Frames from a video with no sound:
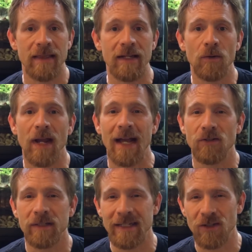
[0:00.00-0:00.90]
They don't
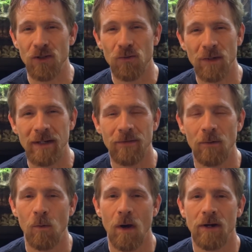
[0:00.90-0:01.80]
actually need to drink from
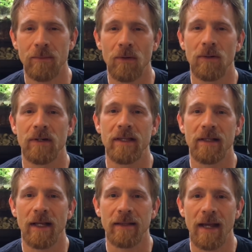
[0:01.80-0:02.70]
a water bowl or anything
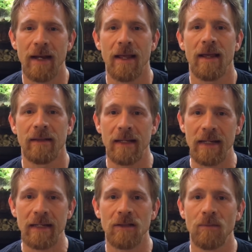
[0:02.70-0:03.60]
like that. They can
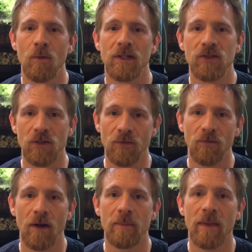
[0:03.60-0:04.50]
get their moisture
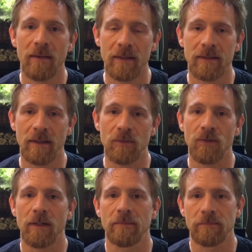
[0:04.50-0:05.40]
from the substrate.